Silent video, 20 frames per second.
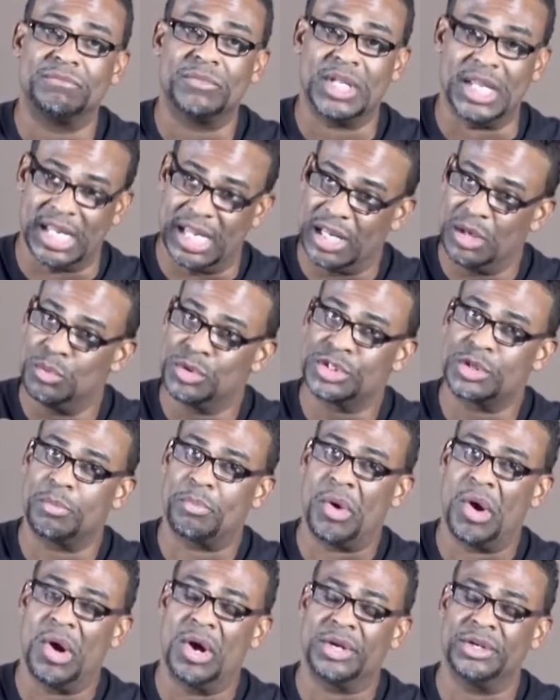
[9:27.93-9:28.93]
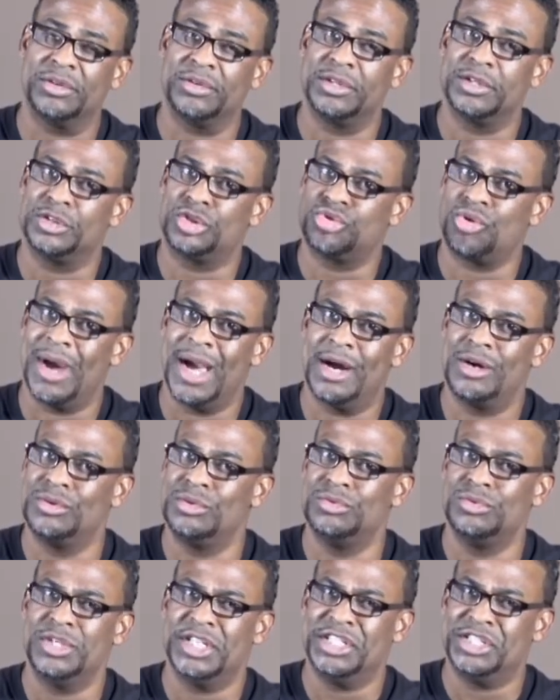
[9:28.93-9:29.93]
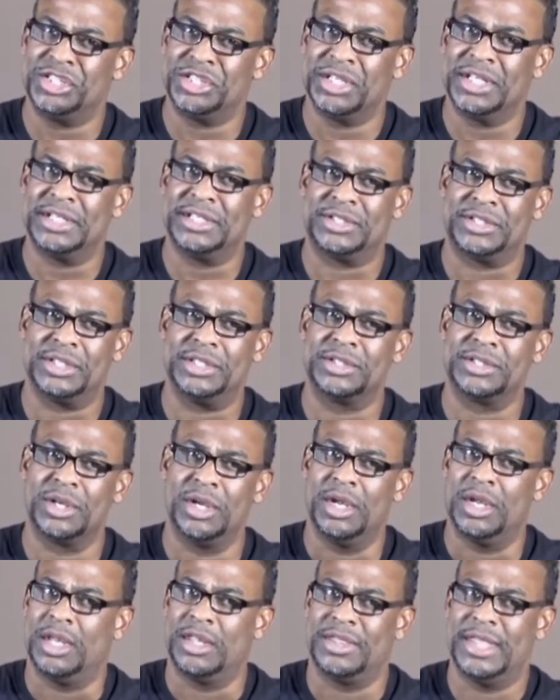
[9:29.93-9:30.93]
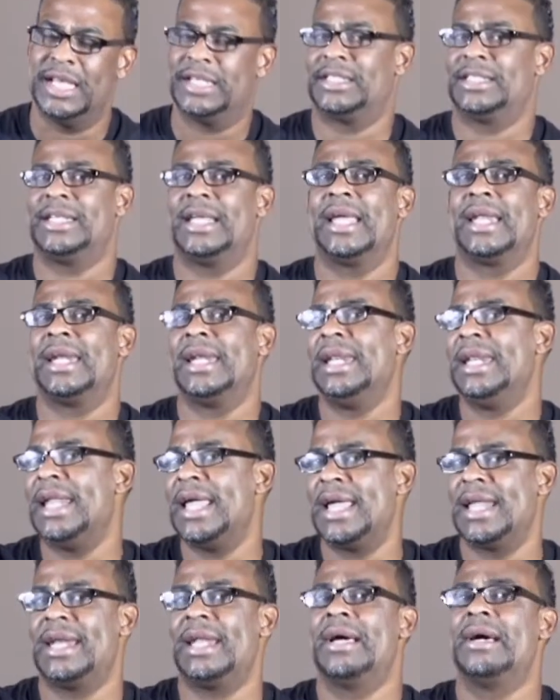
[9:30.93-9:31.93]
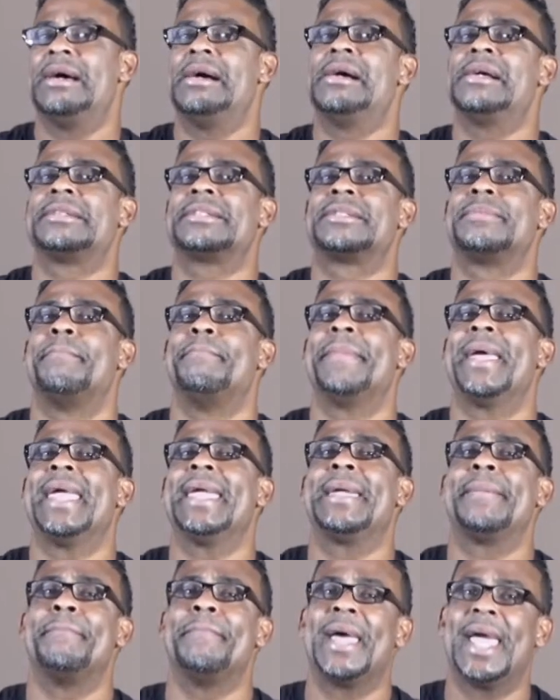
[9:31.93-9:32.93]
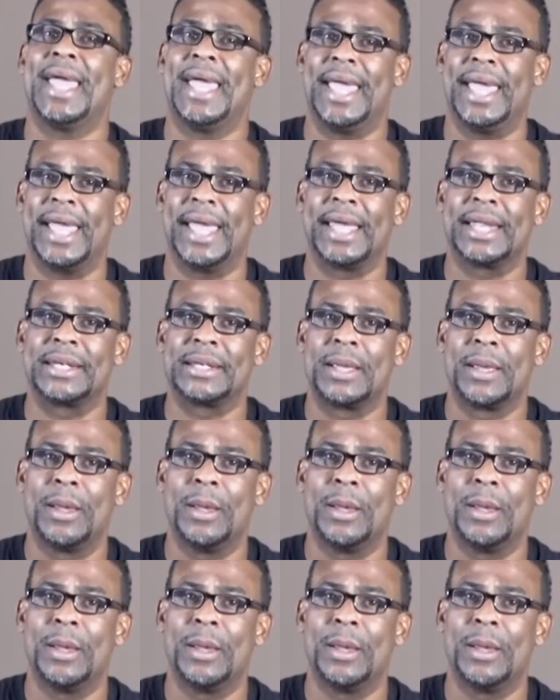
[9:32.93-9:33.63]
He was a part of the triune in Genesis that said, let us make man.